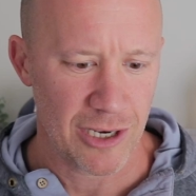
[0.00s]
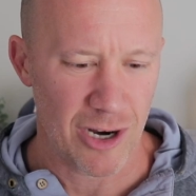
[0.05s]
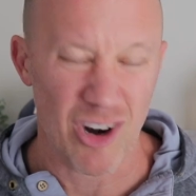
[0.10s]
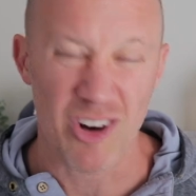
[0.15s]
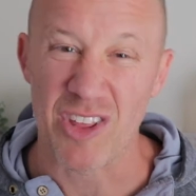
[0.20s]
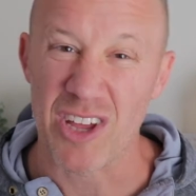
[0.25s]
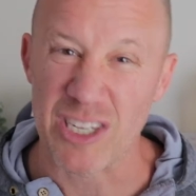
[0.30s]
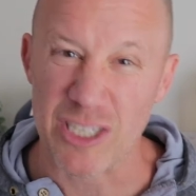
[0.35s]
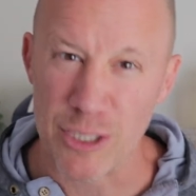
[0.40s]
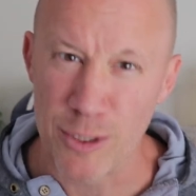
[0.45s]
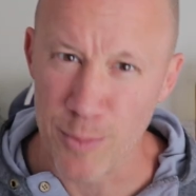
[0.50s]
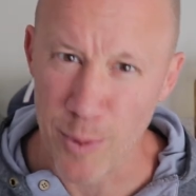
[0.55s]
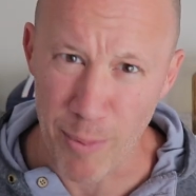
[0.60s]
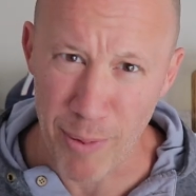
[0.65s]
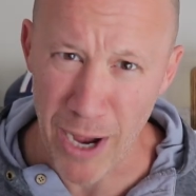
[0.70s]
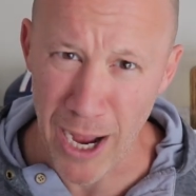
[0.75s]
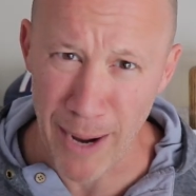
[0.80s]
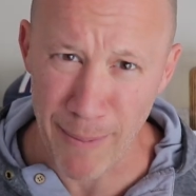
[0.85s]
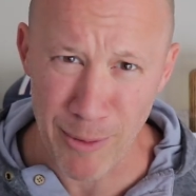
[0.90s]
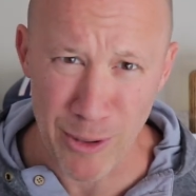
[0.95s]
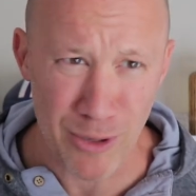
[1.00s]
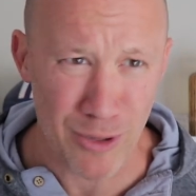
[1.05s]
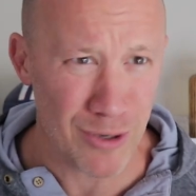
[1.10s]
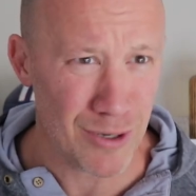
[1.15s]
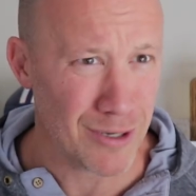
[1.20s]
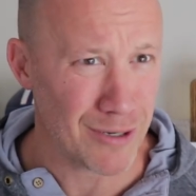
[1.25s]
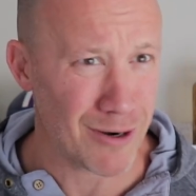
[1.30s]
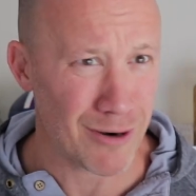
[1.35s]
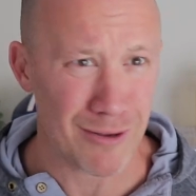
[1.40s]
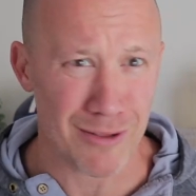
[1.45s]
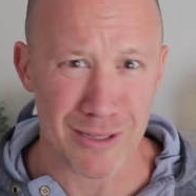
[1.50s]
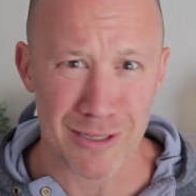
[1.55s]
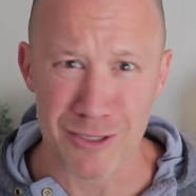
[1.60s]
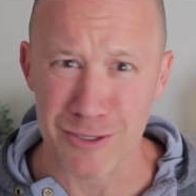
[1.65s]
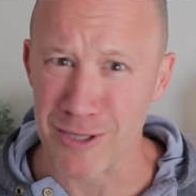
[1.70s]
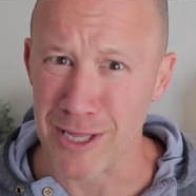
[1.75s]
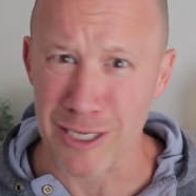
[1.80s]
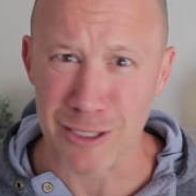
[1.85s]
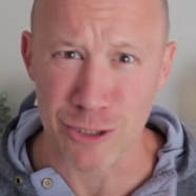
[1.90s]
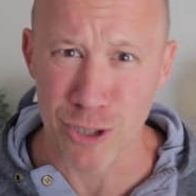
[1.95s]
Are they super popular? Or
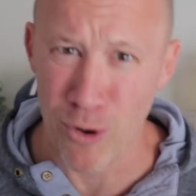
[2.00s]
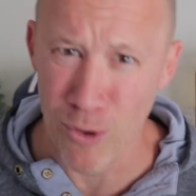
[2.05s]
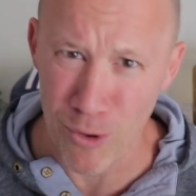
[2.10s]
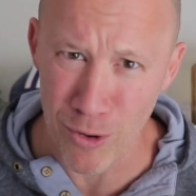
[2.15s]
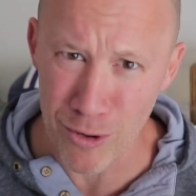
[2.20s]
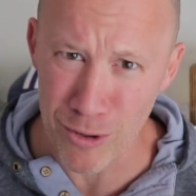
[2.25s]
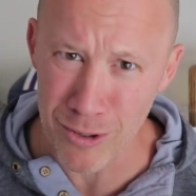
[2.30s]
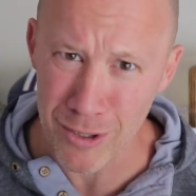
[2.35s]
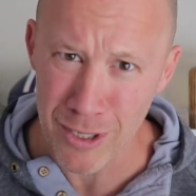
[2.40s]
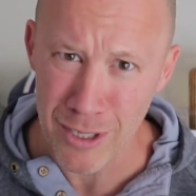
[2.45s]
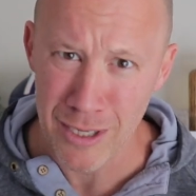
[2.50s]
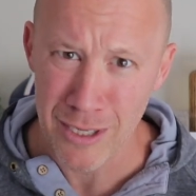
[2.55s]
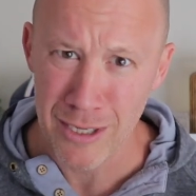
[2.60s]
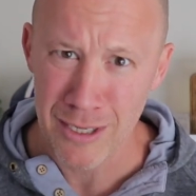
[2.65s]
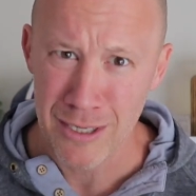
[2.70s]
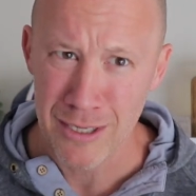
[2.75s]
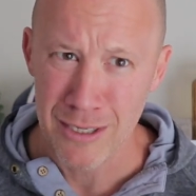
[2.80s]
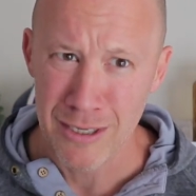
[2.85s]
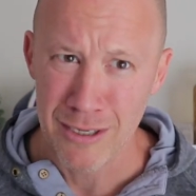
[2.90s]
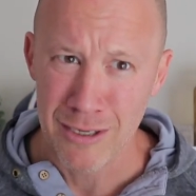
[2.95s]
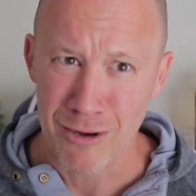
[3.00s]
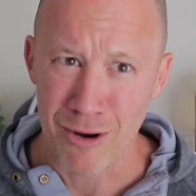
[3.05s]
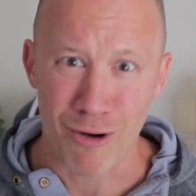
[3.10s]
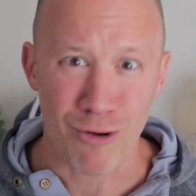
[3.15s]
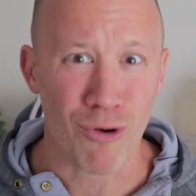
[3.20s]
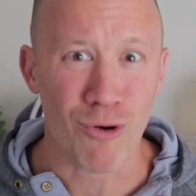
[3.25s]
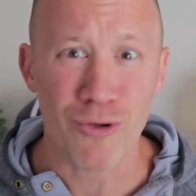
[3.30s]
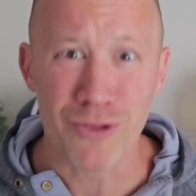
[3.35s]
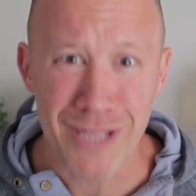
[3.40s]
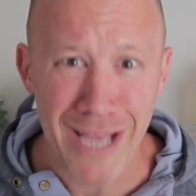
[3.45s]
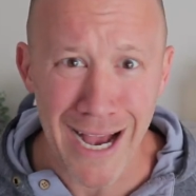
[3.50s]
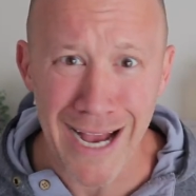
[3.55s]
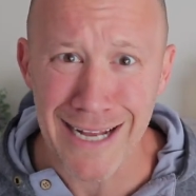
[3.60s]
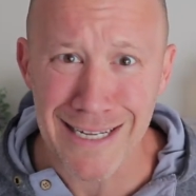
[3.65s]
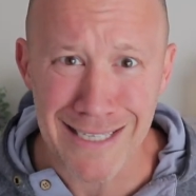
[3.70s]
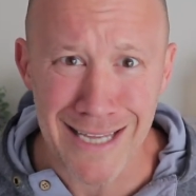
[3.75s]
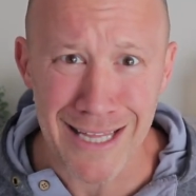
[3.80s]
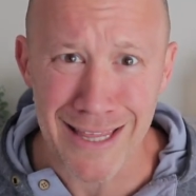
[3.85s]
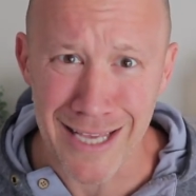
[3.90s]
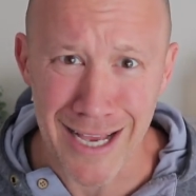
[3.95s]
do they tour? Are old
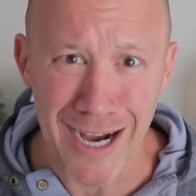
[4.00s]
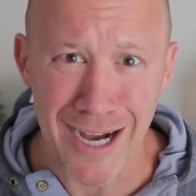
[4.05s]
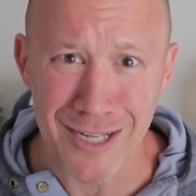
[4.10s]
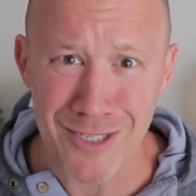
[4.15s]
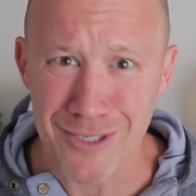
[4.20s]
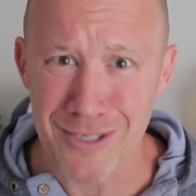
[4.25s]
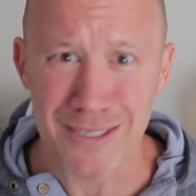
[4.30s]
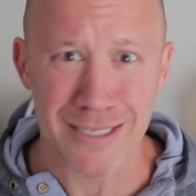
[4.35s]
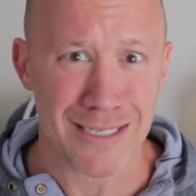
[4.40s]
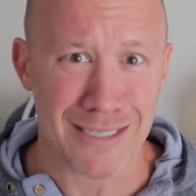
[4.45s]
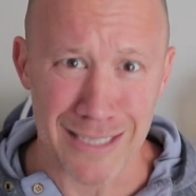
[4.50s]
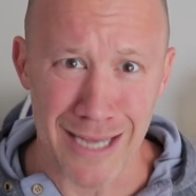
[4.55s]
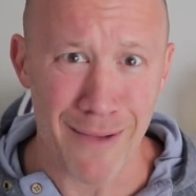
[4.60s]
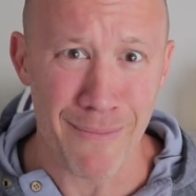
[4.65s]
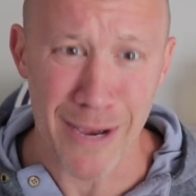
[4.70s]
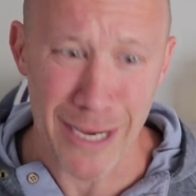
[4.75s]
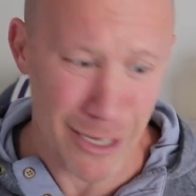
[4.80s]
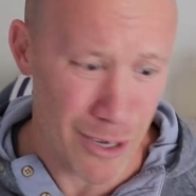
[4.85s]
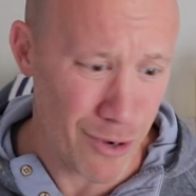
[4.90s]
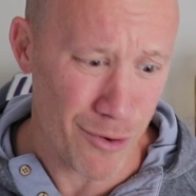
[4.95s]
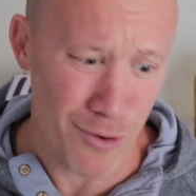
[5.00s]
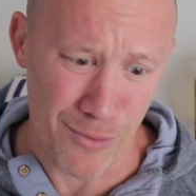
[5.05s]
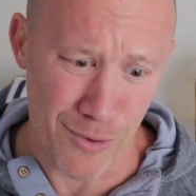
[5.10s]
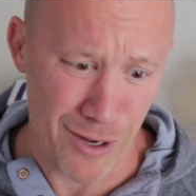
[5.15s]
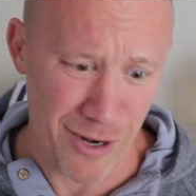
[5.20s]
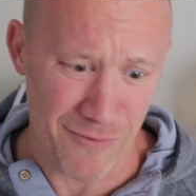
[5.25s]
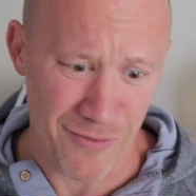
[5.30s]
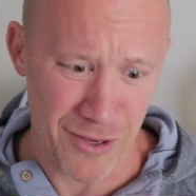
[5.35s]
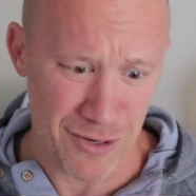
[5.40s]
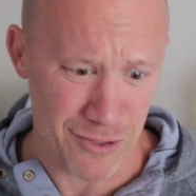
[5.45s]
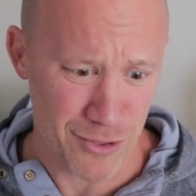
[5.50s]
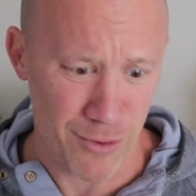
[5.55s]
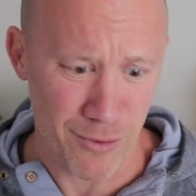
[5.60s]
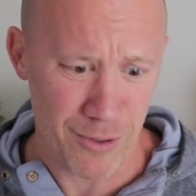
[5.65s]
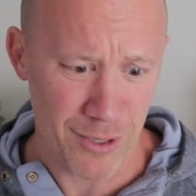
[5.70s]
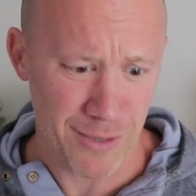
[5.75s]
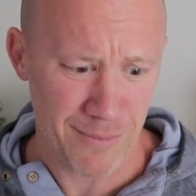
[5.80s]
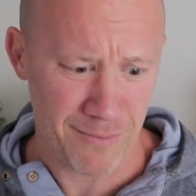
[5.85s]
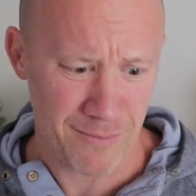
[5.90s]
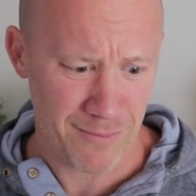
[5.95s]
guys at the concerts? Because I might go to one if they're
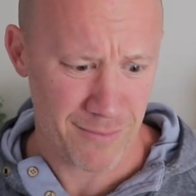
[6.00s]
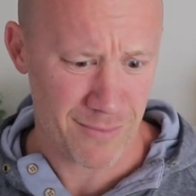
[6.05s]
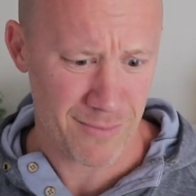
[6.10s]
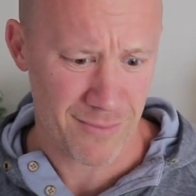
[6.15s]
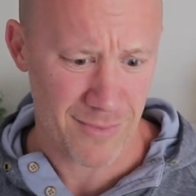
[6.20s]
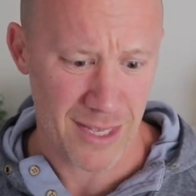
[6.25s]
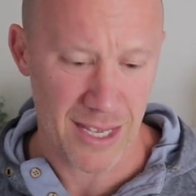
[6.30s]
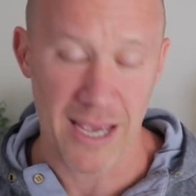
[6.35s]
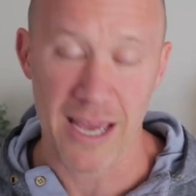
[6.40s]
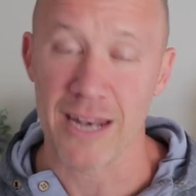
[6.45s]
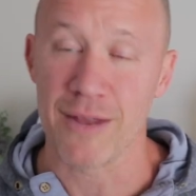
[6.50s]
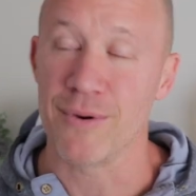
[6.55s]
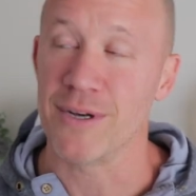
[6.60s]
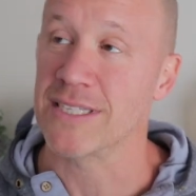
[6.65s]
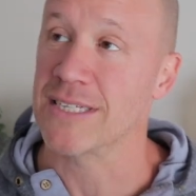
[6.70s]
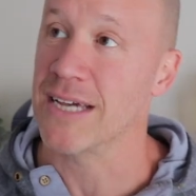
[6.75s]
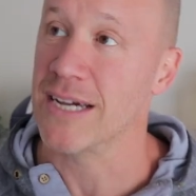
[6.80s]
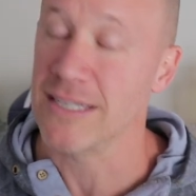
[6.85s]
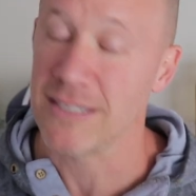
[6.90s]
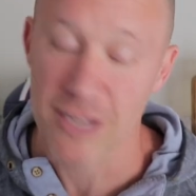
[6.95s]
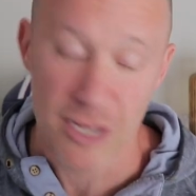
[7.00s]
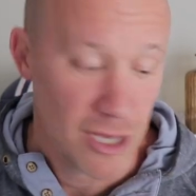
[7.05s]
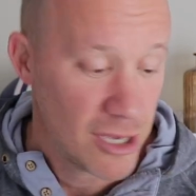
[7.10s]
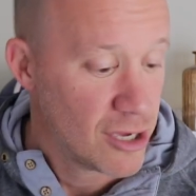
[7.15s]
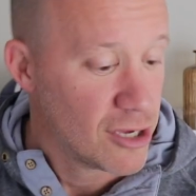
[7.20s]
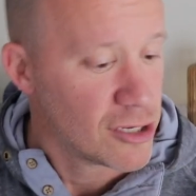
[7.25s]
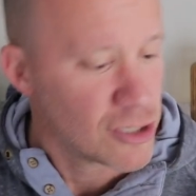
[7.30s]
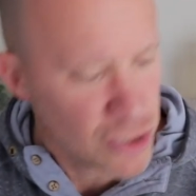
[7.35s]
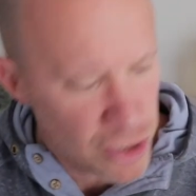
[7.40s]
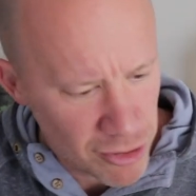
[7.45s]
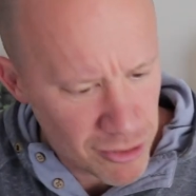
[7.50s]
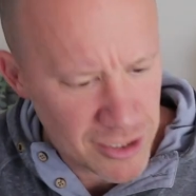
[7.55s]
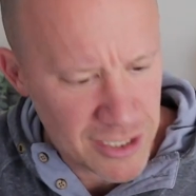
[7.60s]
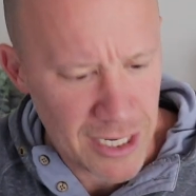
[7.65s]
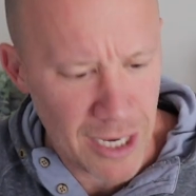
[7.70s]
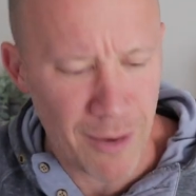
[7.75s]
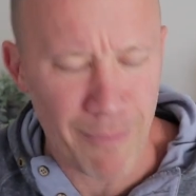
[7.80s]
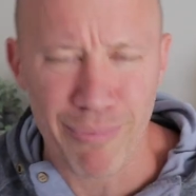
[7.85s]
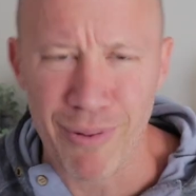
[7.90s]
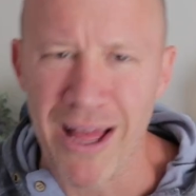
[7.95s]
touring. Anyways, guys,
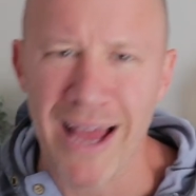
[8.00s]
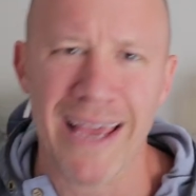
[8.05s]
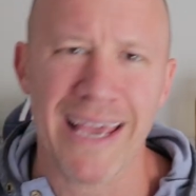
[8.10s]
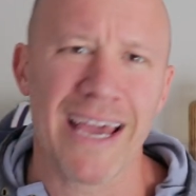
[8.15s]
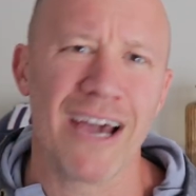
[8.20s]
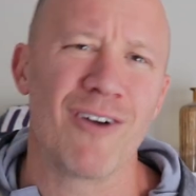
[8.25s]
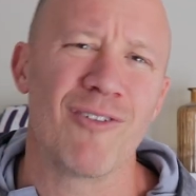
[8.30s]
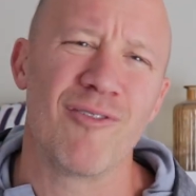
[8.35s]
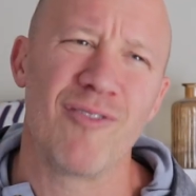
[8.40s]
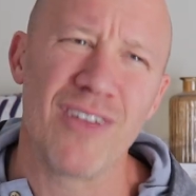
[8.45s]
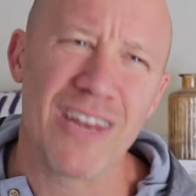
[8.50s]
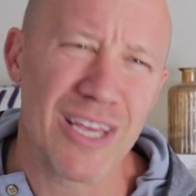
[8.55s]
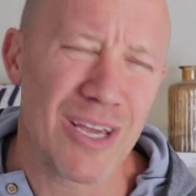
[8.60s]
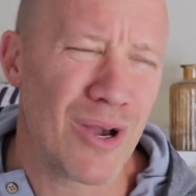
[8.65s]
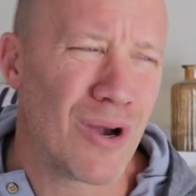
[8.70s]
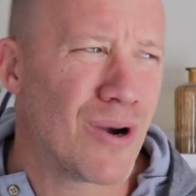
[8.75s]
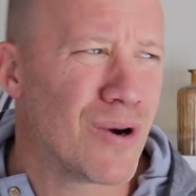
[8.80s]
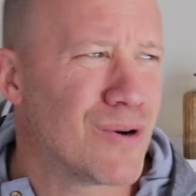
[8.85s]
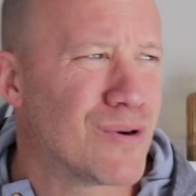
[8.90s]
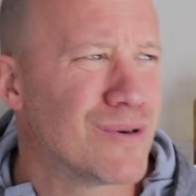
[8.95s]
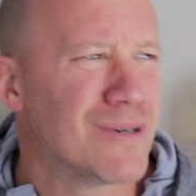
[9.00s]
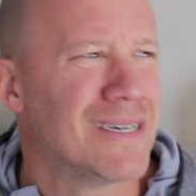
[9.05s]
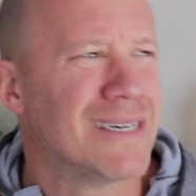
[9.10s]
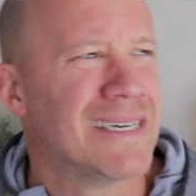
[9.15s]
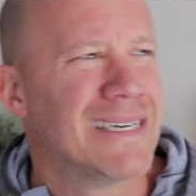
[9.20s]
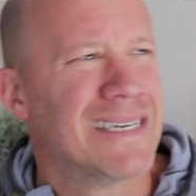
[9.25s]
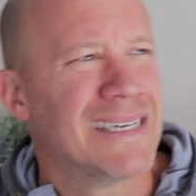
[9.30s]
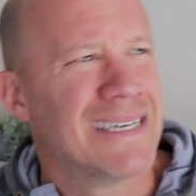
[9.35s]
Turnstile Blackout video.